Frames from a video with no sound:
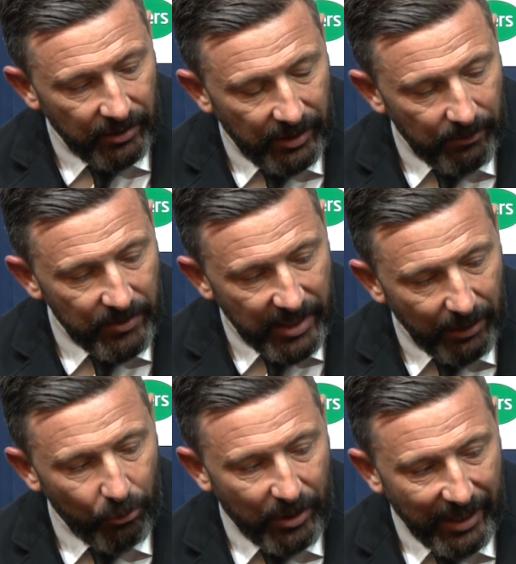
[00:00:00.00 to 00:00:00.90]
um,
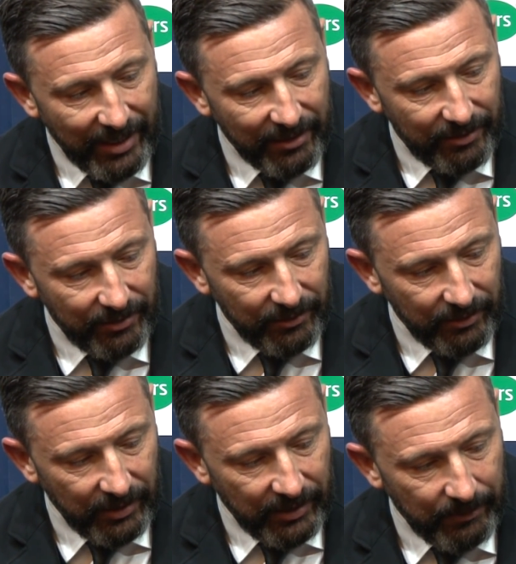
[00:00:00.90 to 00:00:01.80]
yellow card,
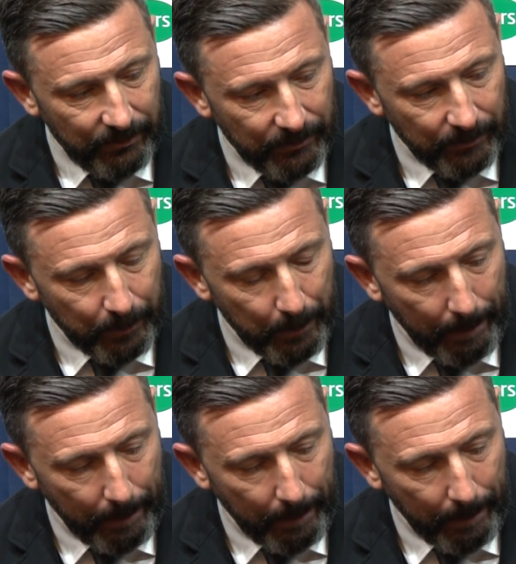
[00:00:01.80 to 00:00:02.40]
um,